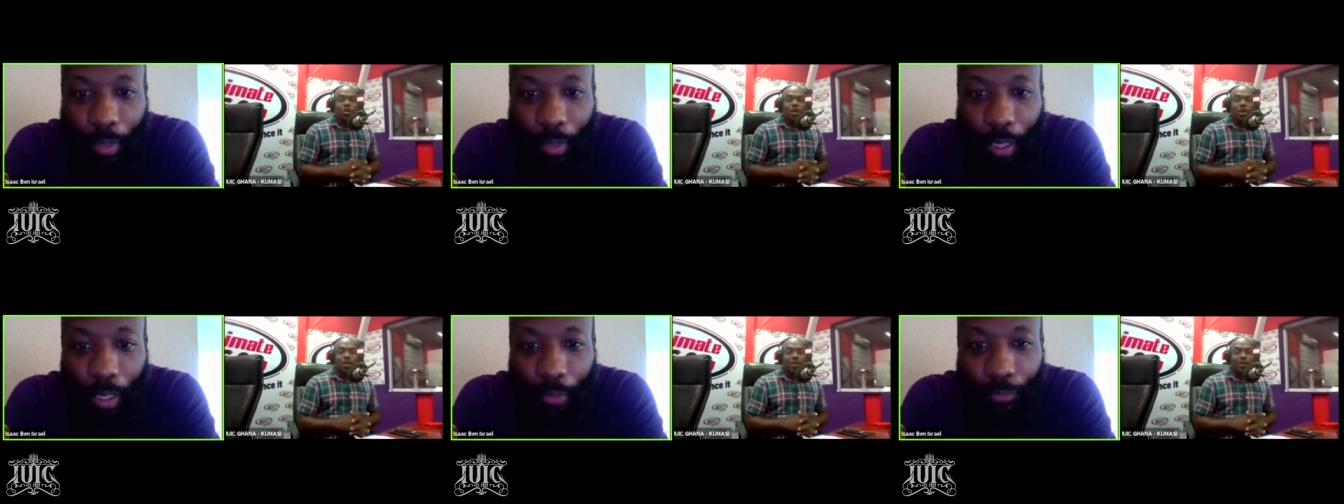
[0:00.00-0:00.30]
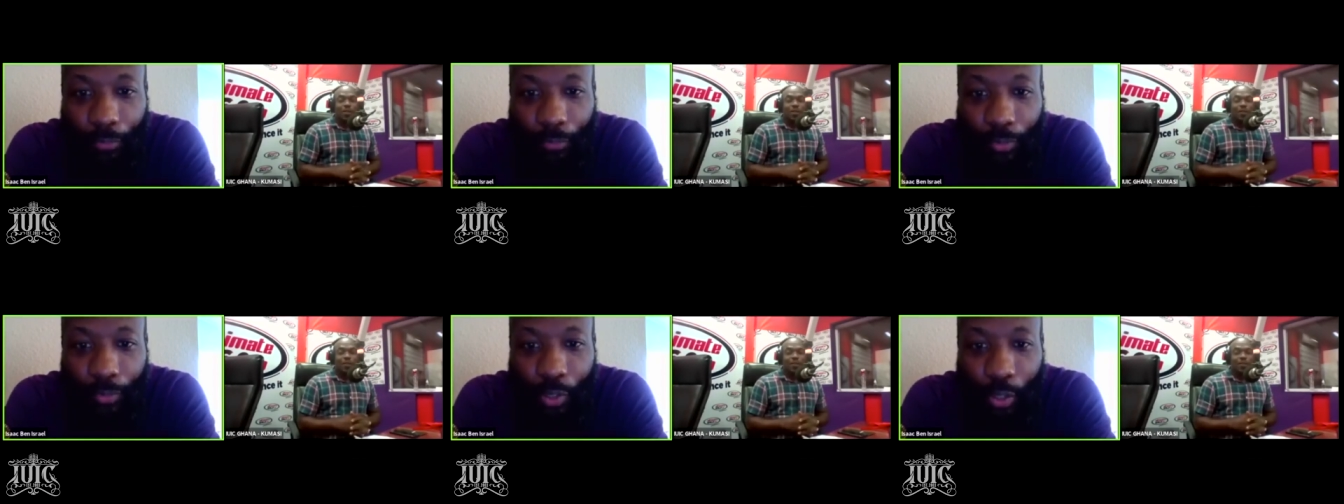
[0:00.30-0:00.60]

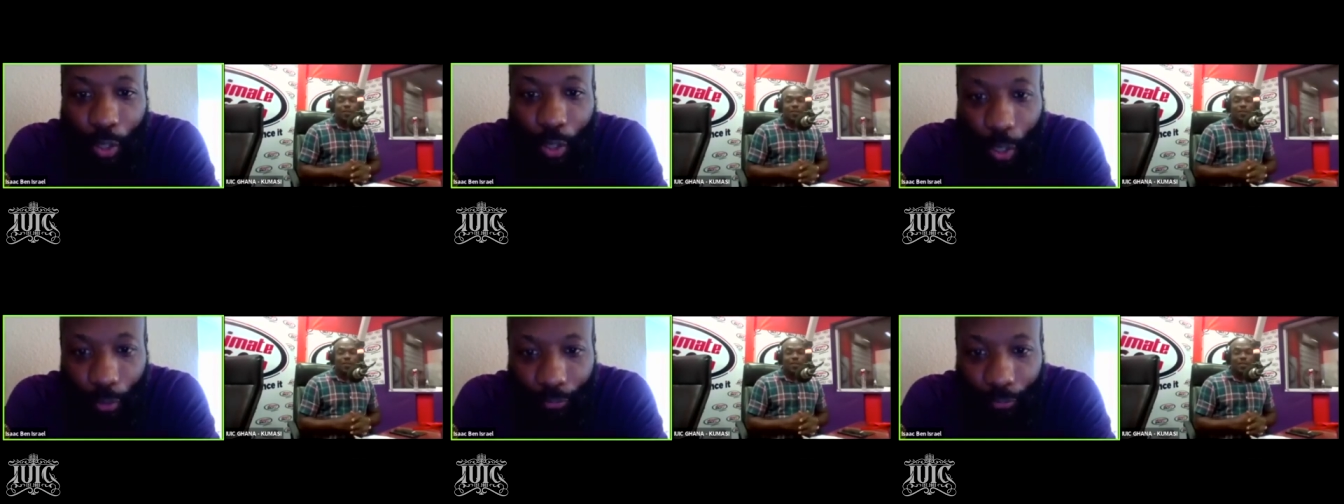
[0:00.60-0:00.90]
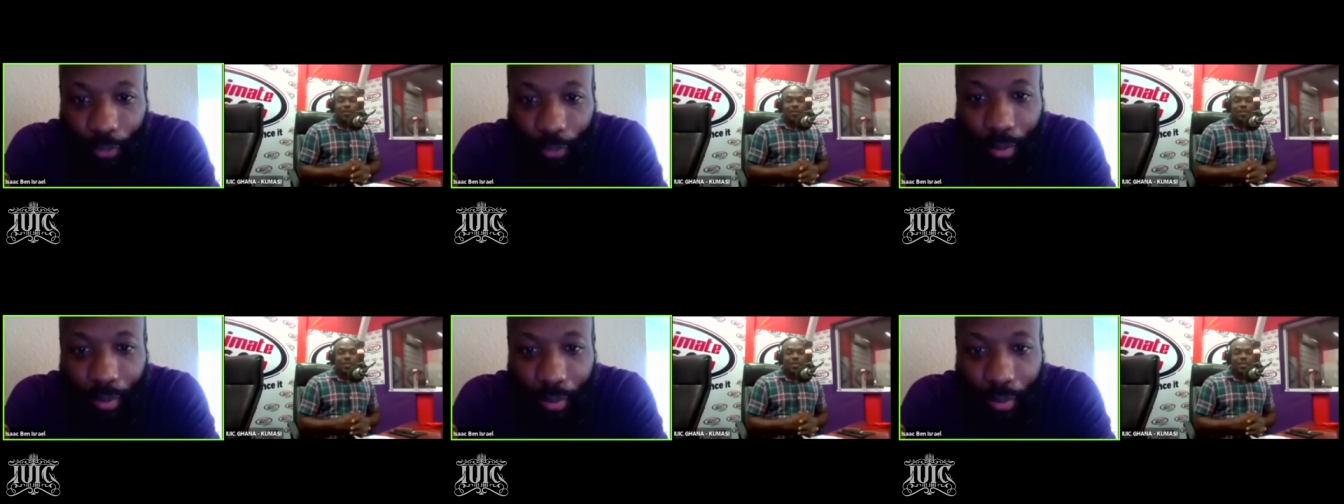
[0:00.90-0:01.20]
of
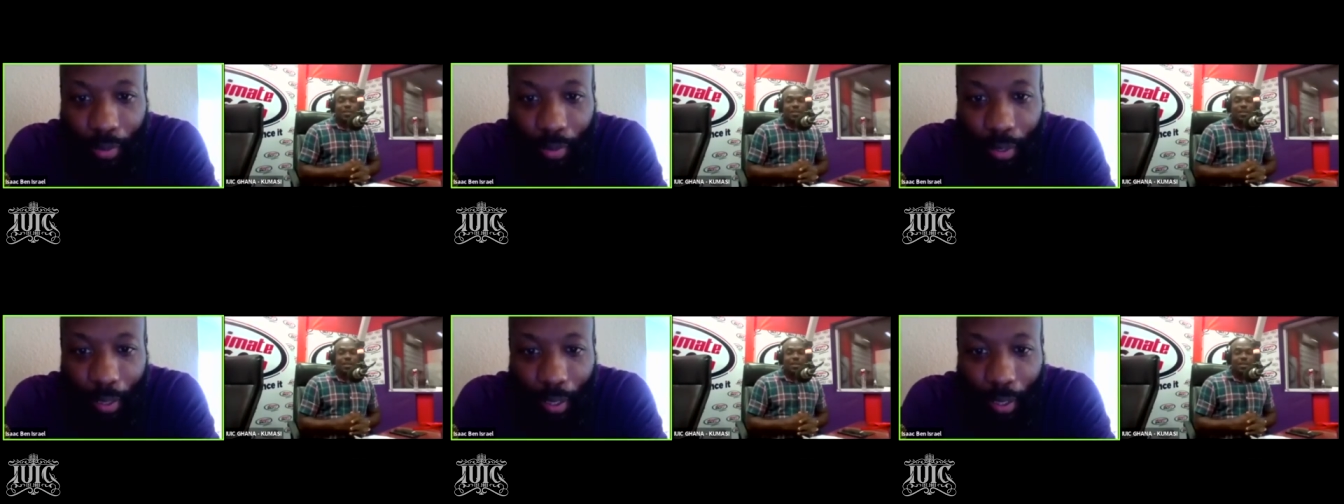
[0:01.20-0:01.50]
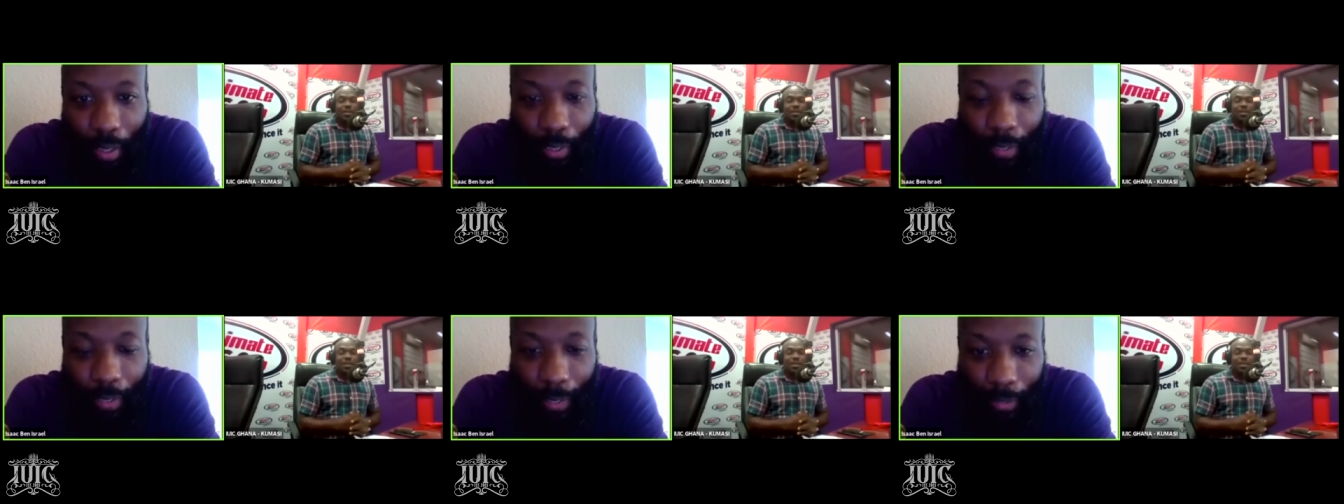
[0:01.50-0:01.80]
service
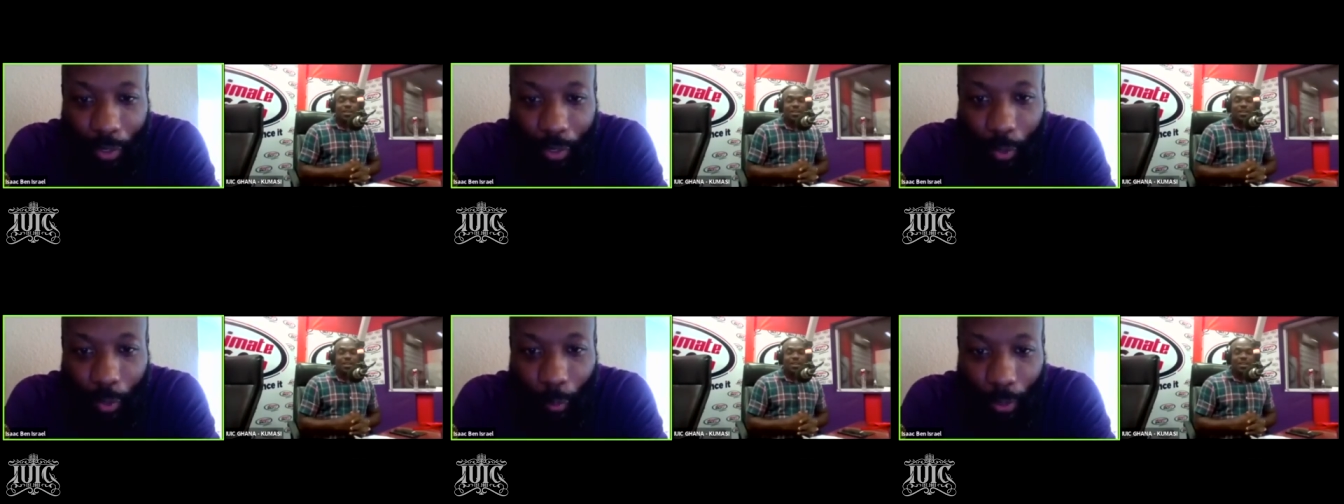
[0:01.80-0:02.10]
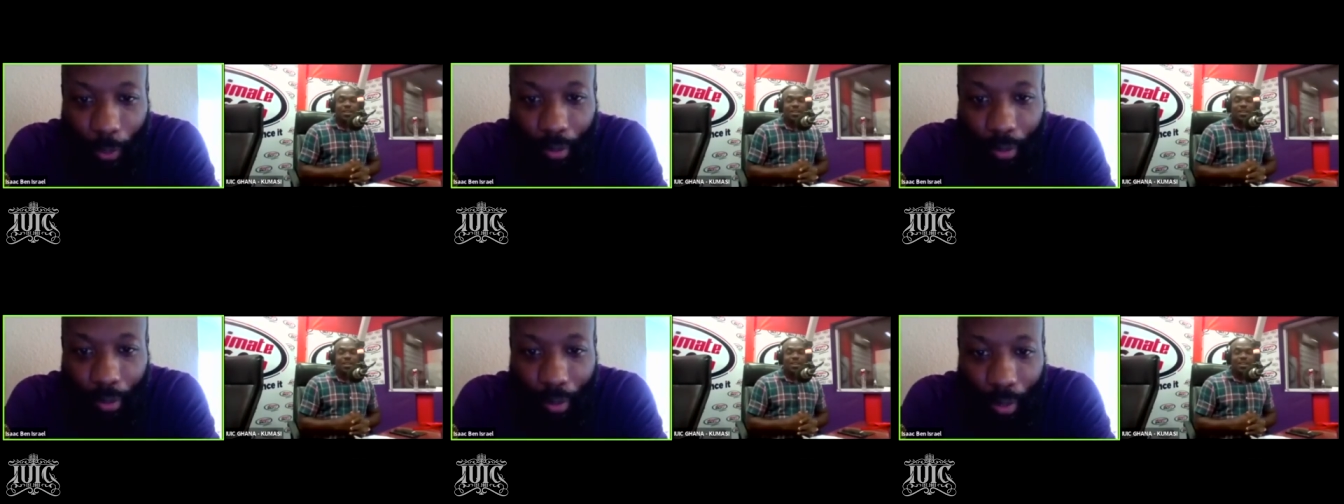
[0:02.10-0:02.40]
next
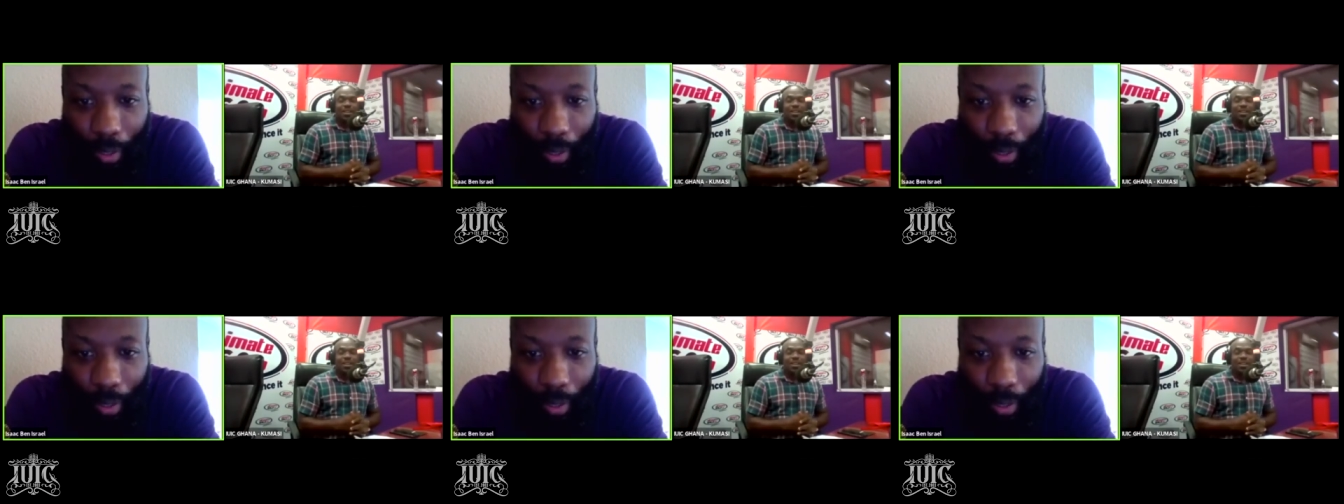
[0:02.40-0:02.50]
week